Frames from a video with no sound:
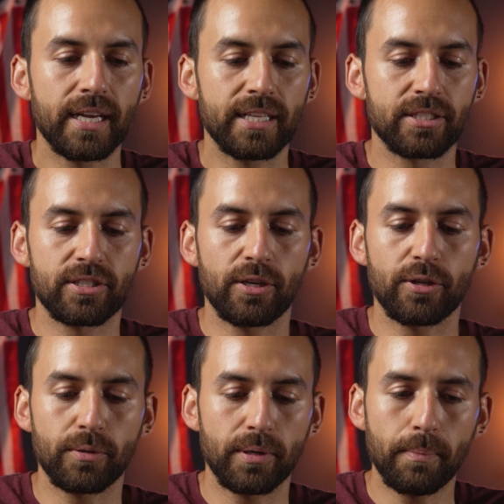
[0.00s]
And so
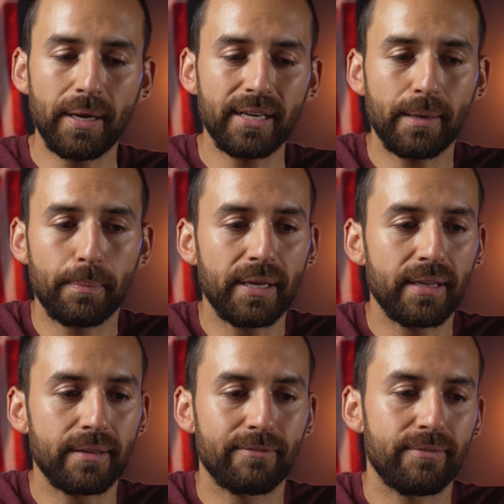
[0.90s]
you, it might not
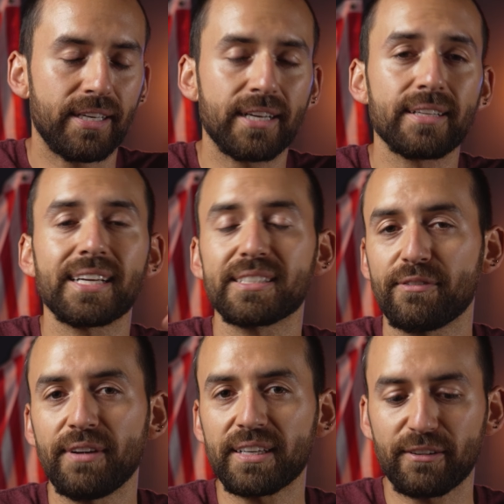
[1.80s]
be nearly as
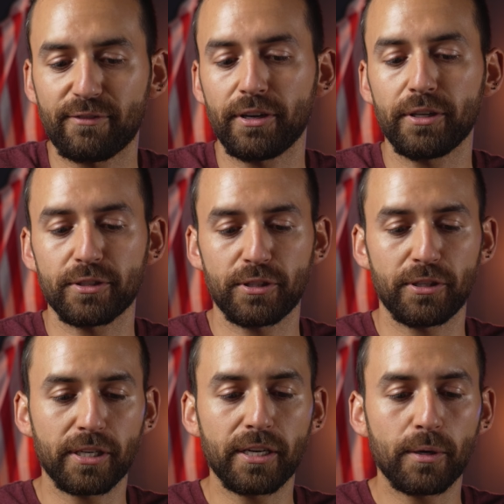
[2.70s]
effective for you. So
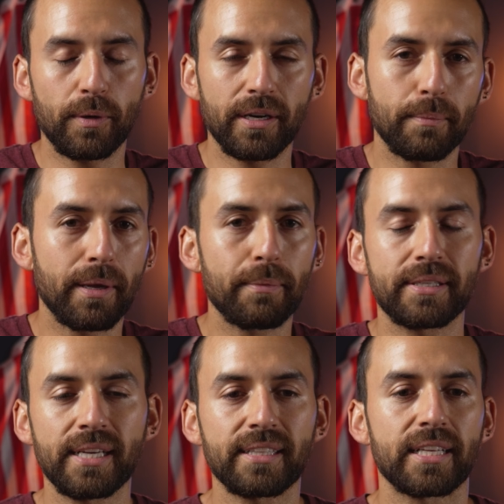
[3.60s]
you're gonna wanna maybe
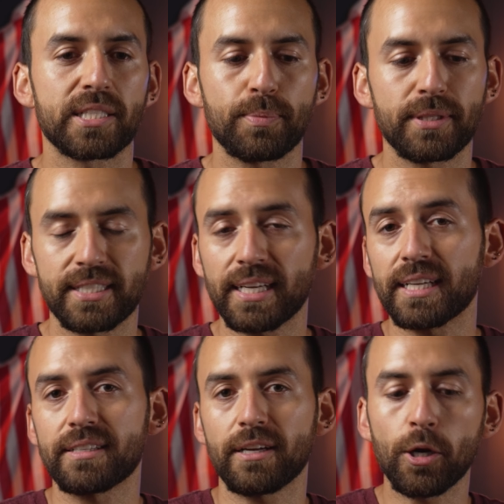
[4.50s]
take that split
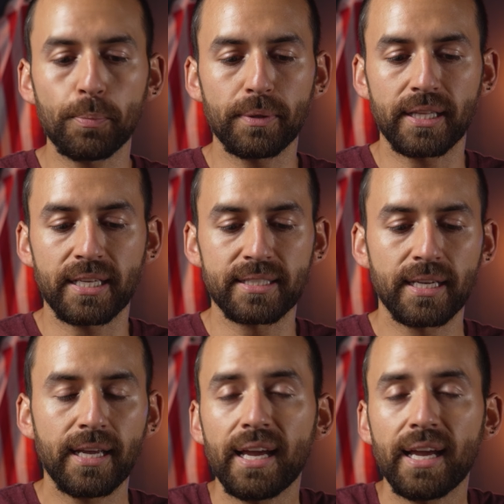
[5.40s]
second to open this.